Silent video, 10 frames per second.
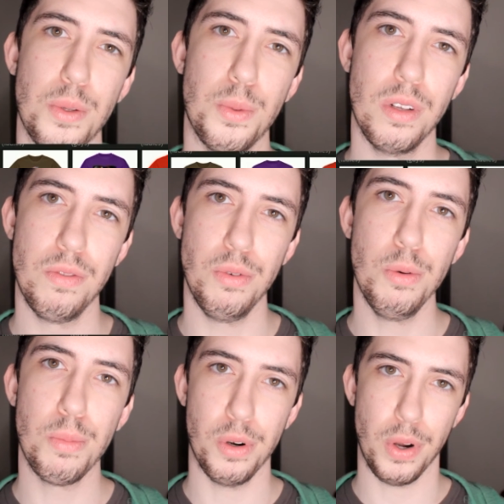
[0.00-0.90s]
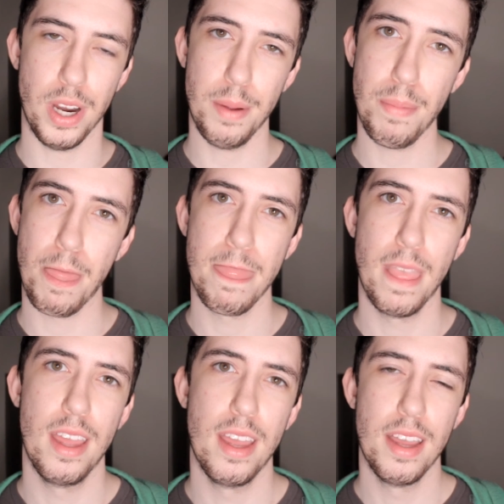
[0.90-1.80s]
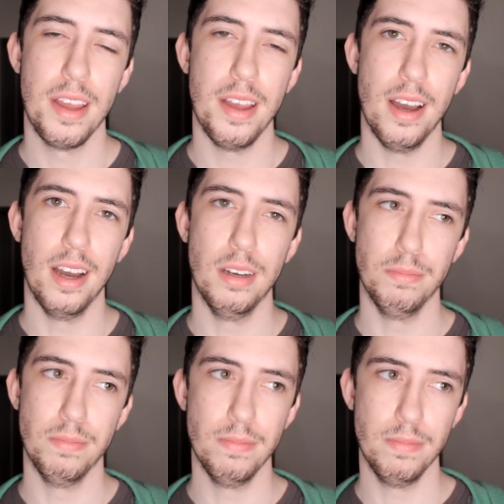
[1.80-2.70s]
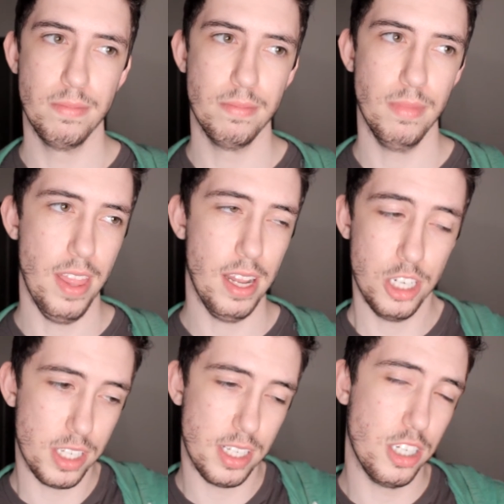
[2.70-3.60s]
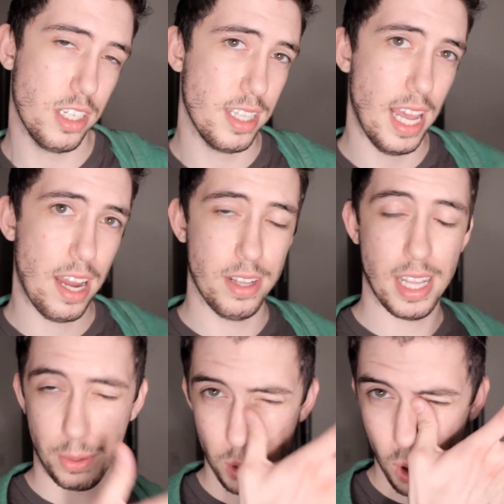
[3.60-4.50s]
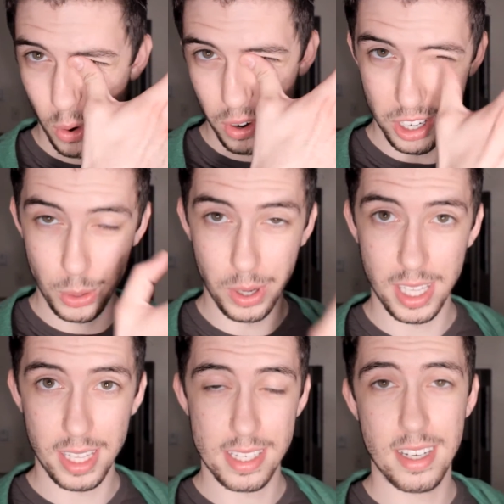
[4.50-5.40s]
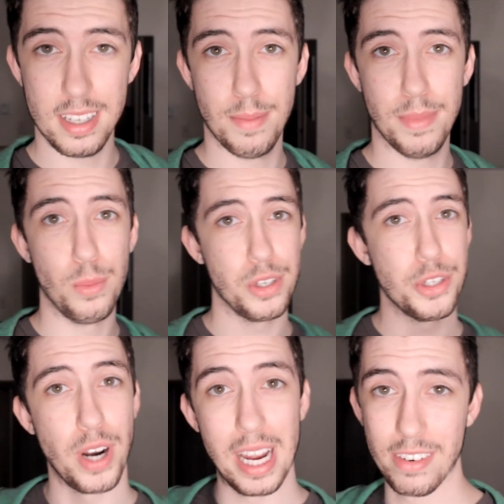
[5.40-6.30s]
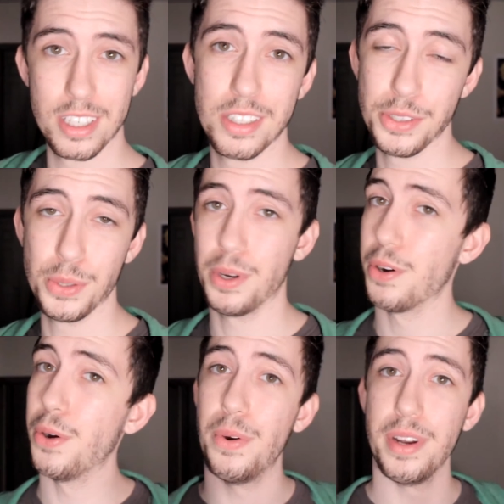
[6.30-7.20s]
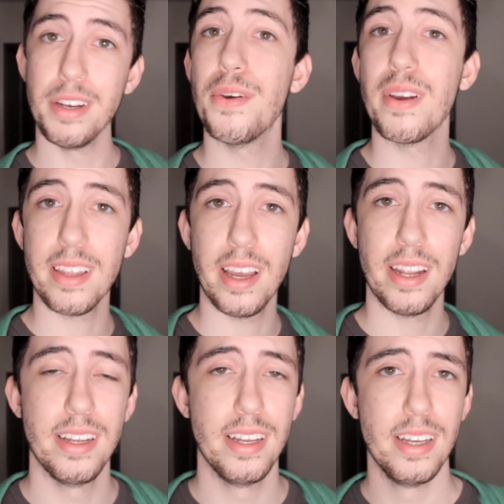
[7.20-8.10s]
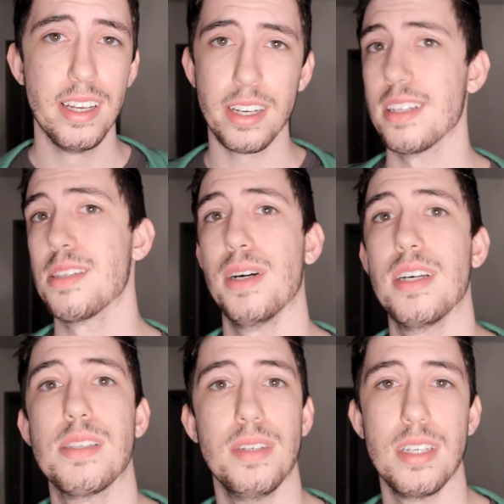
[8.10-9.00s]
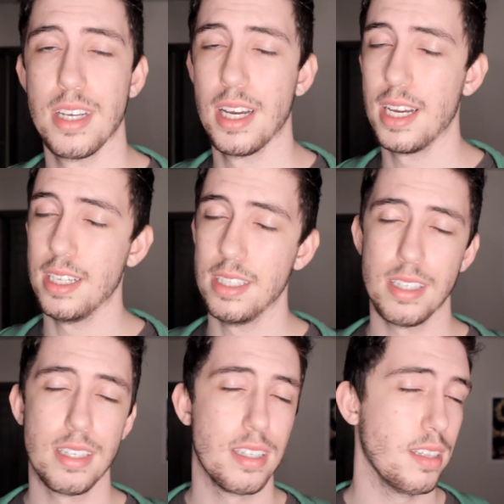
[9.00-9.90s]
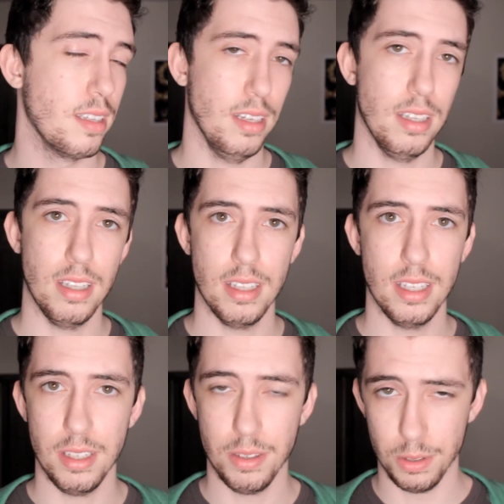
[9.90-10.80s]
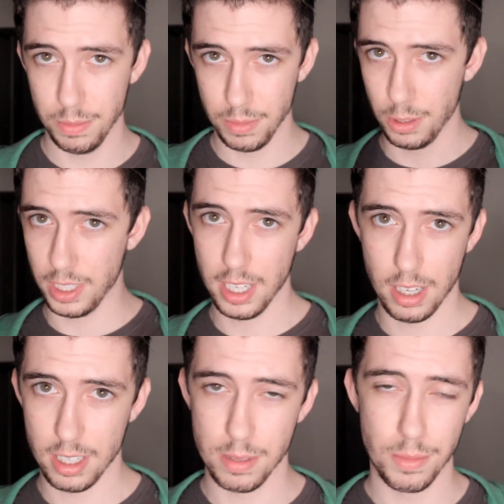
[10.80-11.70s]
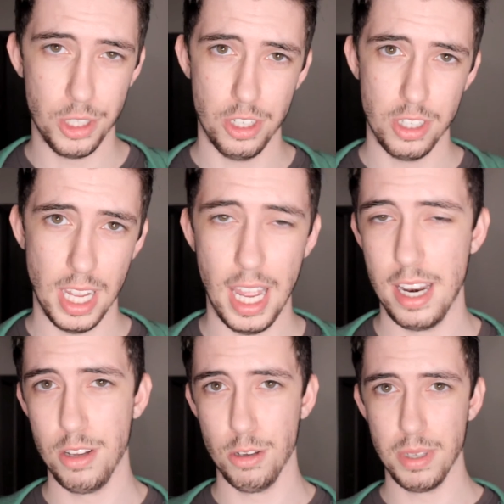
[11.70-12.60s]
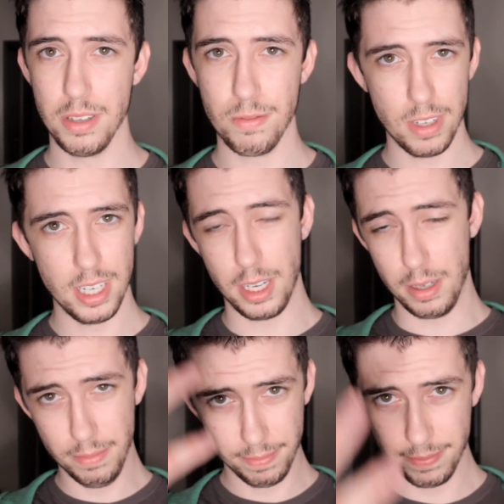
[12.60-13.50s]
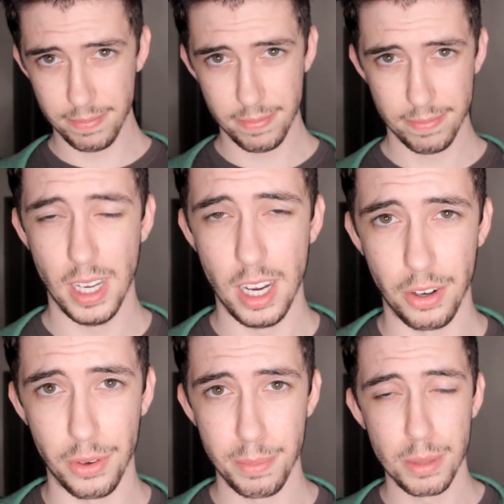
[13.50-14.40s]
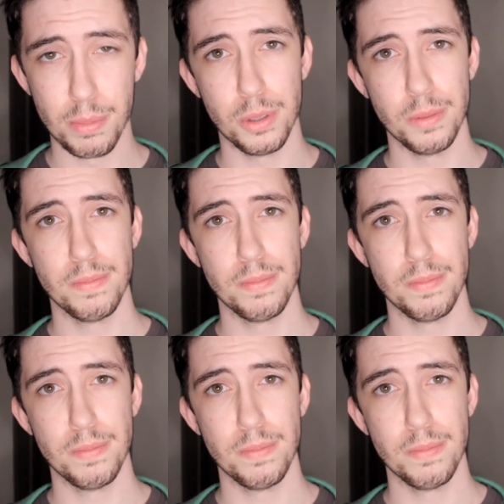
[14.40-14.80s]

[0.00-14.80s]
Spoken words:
the World Food Program. And that just that, like, we're already doing that. That's not something we're striving to do. We're already doing that. Got some awesome designs. You'll get awesome shirts, and you'll be feeding hungry people.